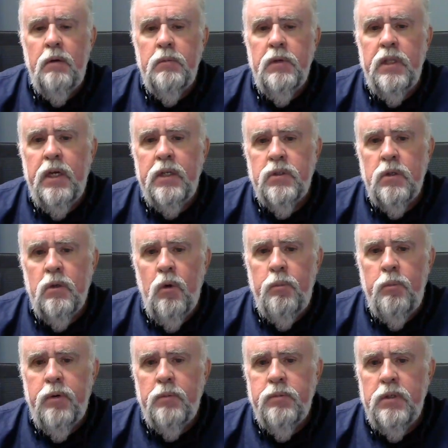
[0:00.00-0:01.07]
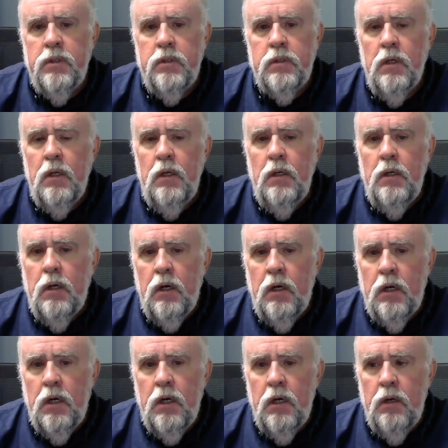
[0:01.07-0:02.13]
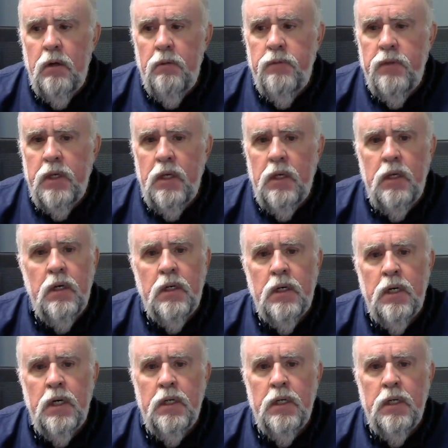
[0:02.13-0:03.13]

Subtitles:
I mean, that's the whole purpose of the